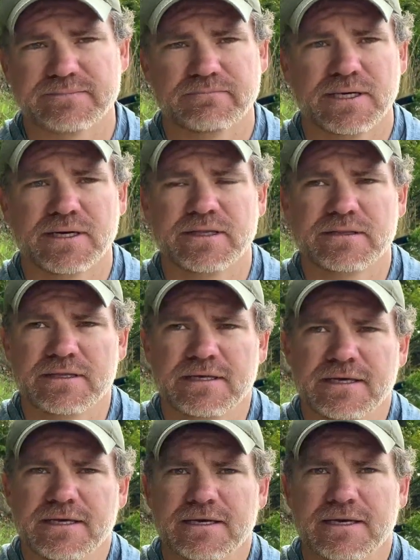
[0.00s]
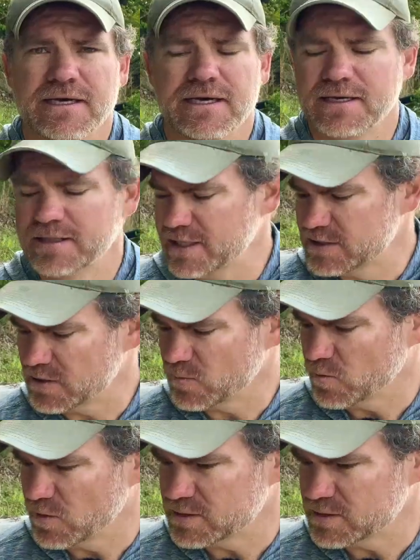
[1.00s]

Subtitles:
month. And these are the ones